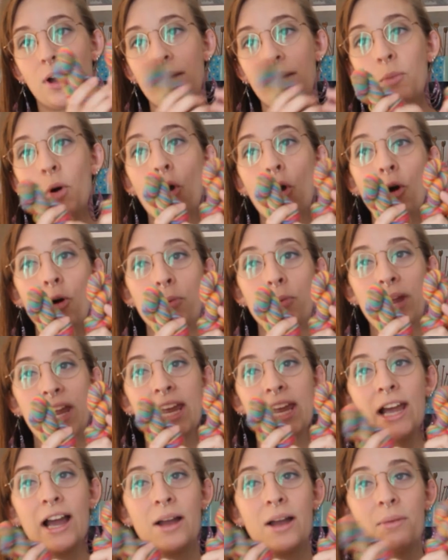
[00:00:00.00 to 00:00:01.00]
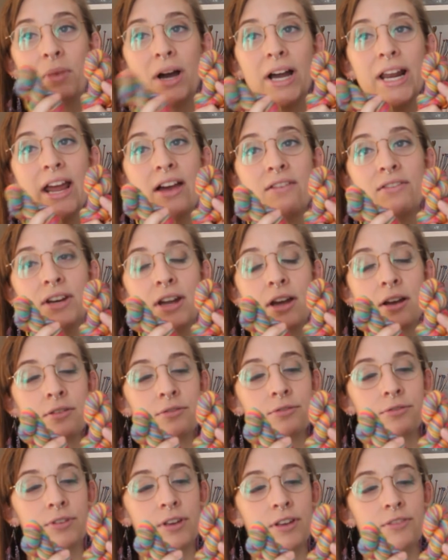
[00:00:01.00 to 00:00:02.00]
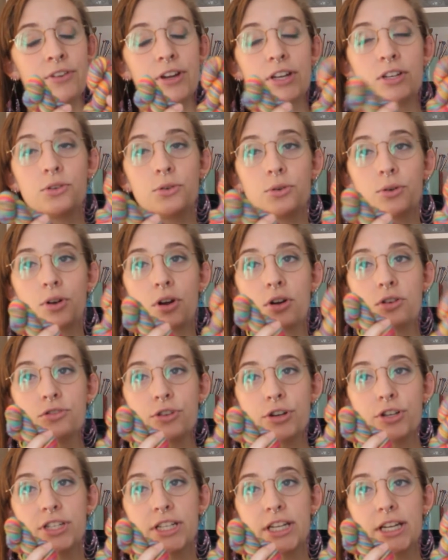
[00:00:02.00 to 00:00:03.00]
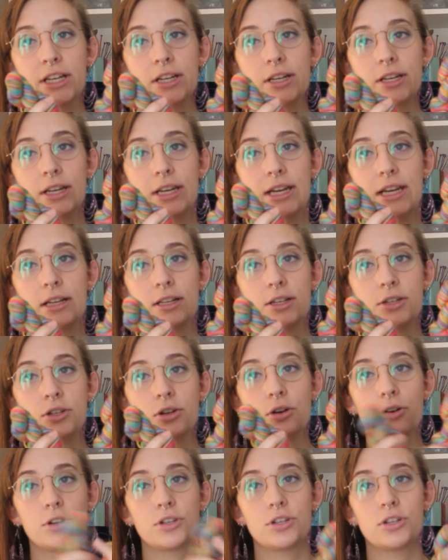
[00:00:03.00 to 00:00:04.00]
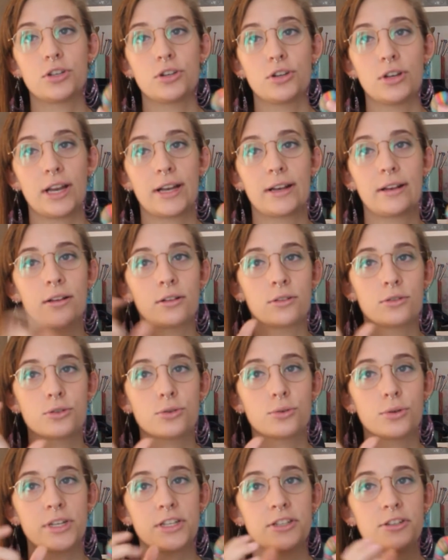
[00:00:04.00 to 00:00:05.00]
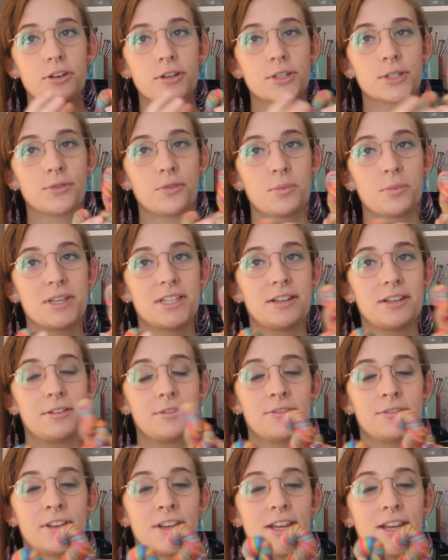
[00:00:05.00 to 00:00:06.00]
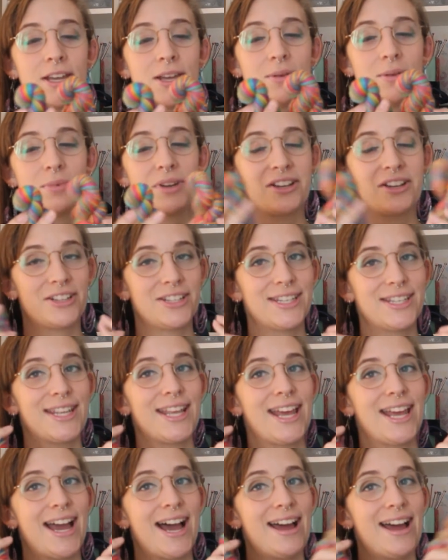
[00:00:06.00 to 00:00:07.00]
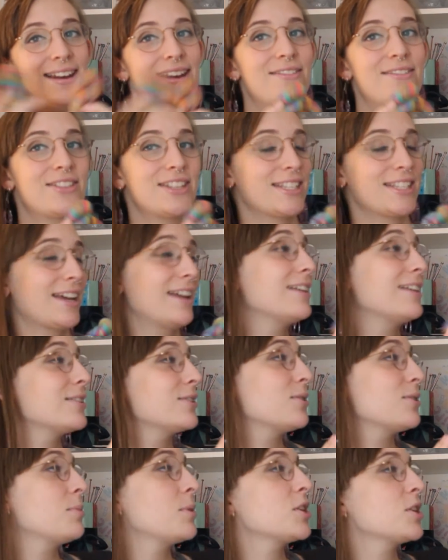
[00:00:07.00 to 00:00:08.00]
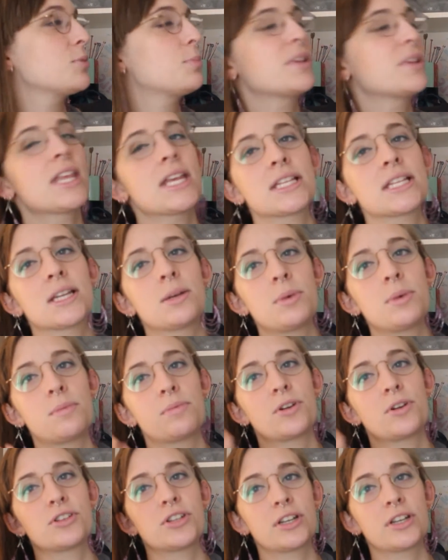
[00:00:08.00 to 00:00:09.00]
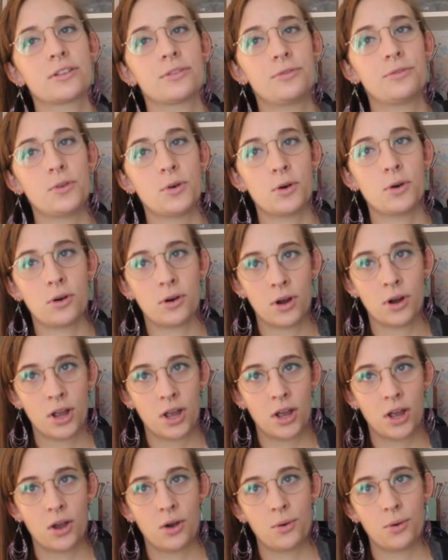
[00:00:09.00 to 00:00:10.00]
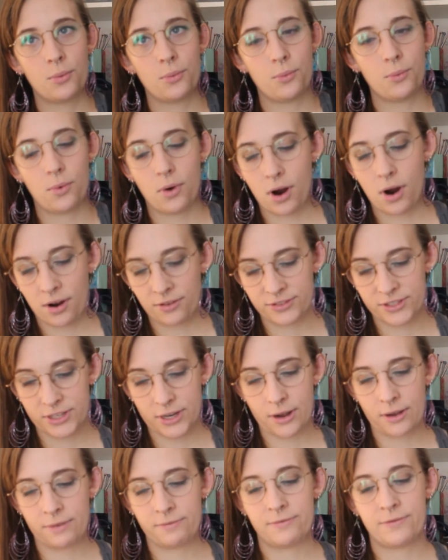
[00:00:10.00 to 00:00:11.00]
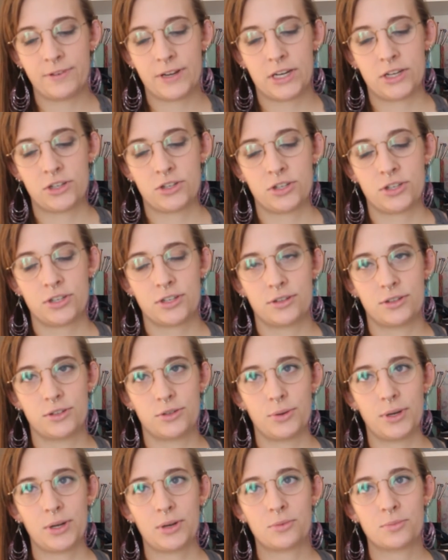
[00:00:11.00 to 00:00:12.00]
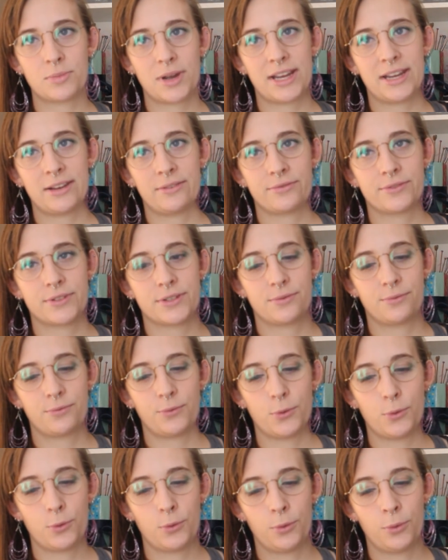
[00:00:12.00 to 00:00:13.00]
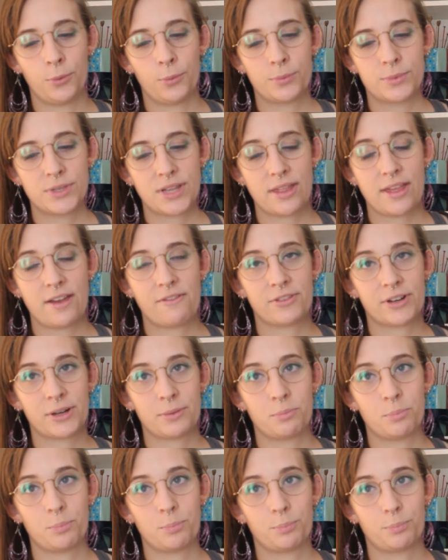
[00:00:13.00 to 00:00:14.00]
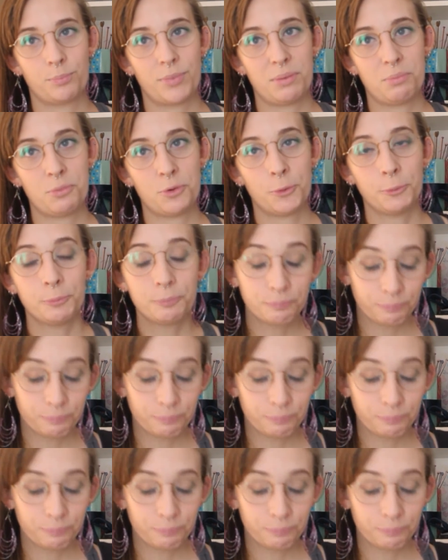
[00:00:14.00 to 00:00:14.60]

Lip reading: I'm hoping I might have enough if I do contrasting heel and toe to do like little shorty socks for myself, because I love this color so much. But that's going to be a project for after I'm finished doing all my gifts for South African people.